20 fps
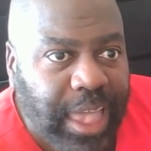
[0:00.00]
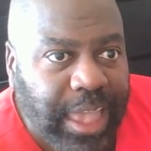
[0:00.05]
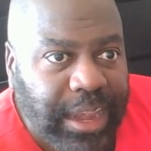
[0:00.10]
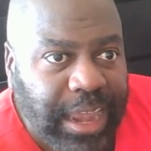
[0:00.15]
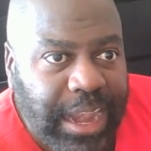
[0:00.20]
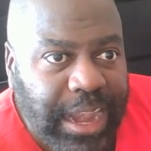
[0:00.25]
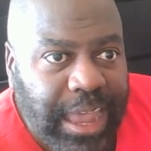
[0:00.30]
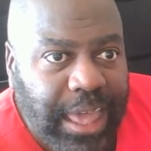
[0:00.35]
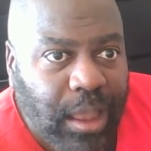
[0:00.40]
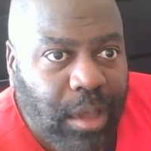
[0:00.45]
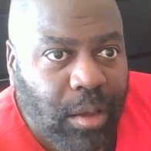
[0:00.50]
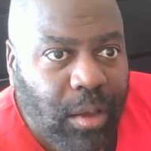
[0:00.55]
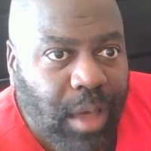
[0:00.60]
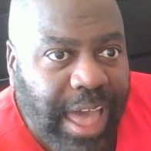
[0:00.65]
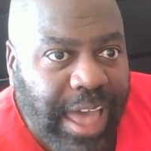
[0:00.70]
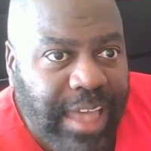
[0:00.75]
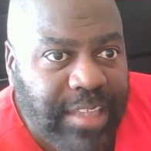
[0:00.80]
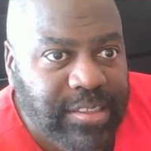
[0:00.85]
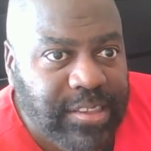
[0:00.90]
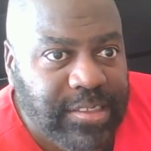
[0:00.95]
and Canelo
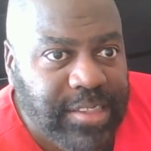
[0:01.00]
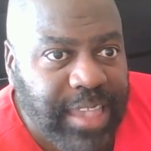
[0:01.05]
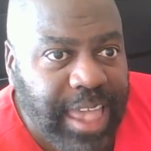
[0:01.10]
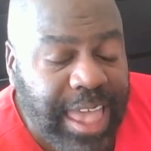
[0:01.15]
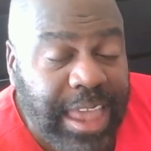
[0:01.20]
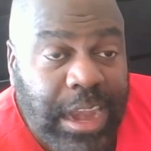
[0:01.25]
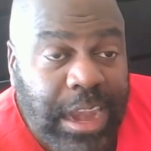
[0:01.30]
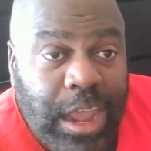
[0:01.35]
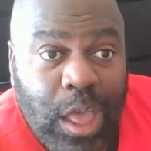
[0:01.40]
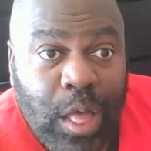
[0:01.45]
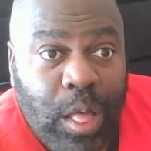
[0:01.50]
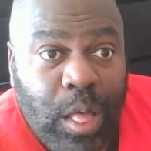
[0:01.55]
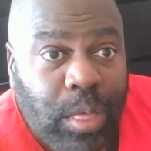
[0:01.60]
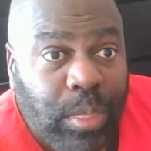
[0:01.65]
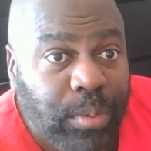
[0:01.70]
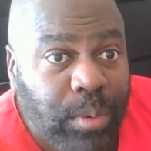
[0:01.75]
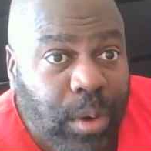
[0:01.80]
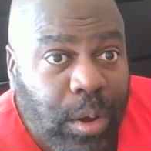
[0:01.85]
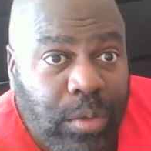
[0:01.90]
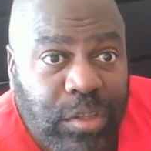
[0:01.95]
hides his head,
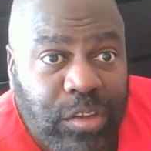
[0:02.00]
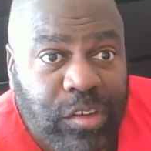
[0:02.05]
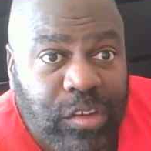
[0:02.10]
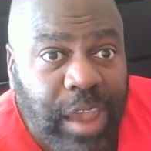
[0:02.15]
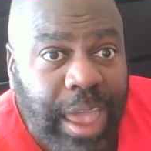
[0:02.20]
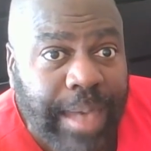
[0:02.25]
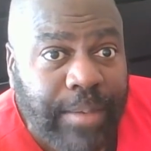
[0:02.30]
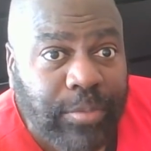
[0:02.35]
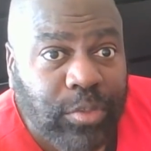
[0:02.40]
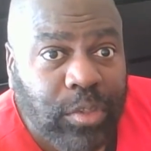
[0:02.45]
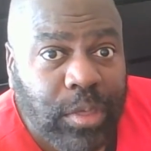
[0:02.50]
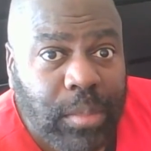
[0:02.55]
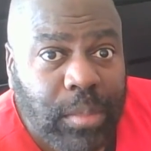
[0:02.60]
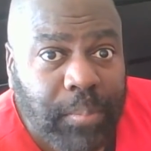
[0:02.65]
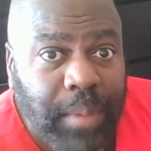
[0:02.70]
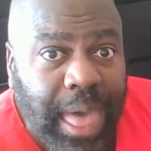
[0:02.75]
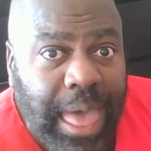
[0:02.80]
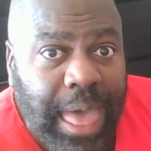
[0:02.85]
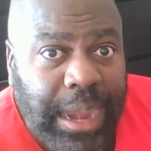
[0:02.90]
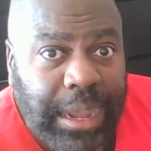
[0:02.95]
throw the jabs to the
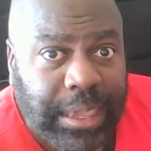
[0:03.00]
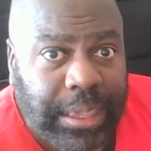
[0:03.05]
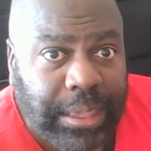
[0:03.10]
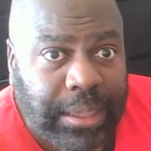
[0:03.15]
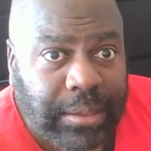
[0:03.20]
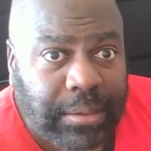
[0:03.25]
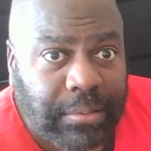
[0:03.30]
body.